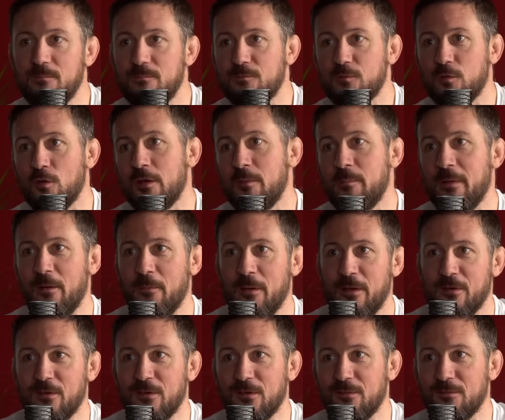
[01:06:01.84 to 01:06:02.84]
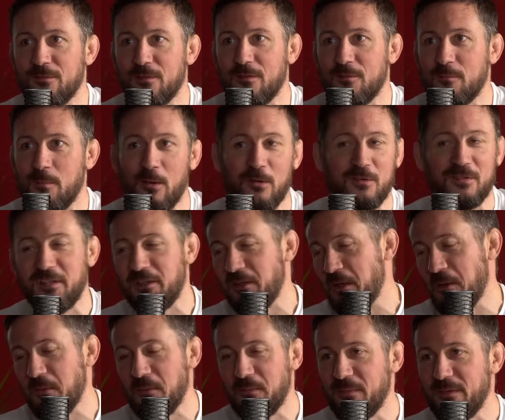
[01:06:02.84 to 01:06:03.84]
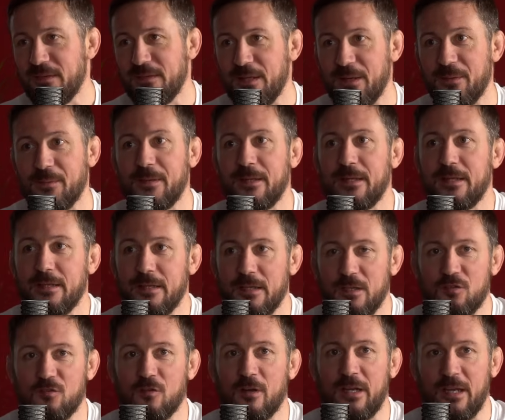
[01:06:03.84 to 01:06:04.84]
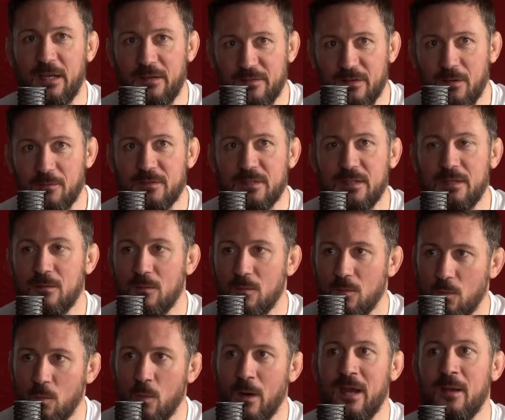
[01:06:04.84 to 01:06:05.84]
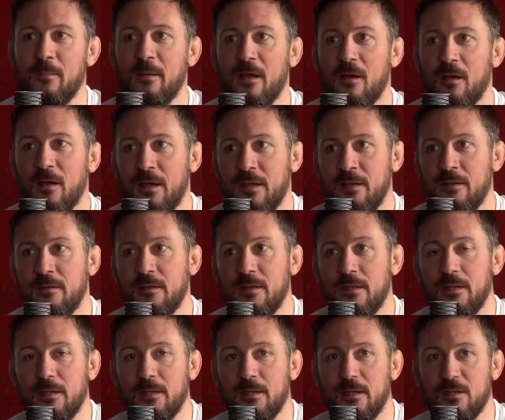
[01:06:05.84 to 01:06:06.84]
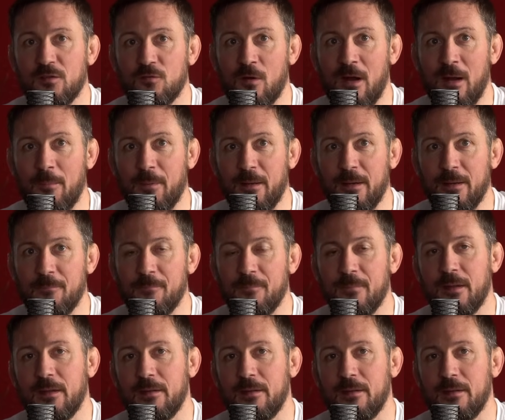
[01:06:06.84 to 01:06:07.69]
Floyd Mayweather of boxing? No. His striking is obviously way behind his grappling,